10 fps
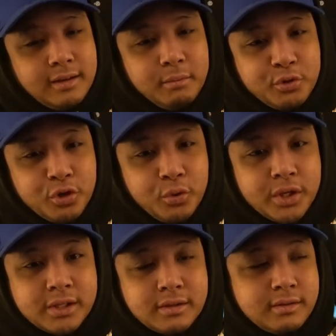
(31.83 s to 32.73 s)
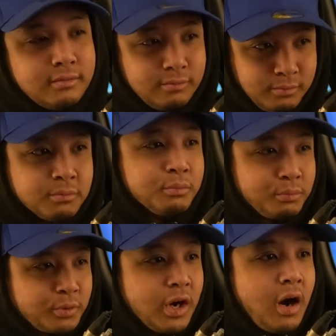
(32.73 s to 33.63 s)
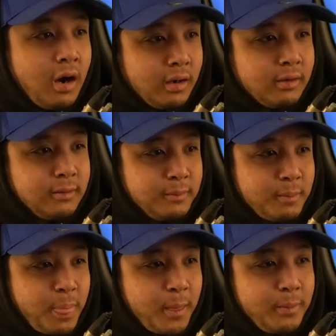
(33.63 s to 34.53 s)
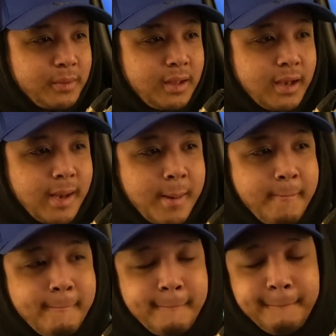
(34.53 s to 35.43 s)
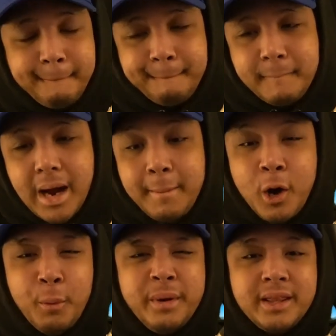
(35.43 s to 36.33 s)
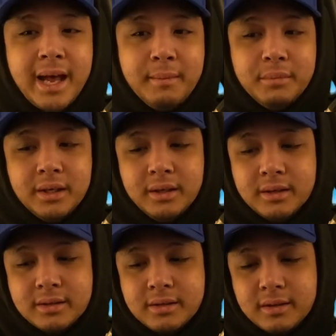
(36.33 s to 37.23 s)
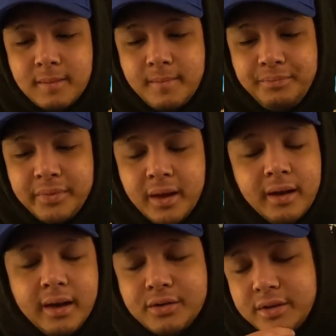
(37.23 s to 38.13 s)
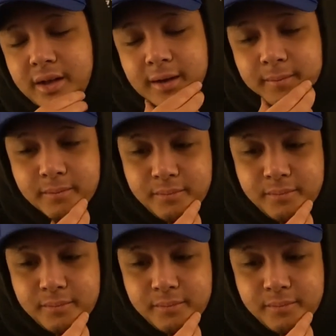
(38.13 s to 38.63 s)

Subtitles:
Michonne is gone. Okay. I'm hoping that means, here's the thing.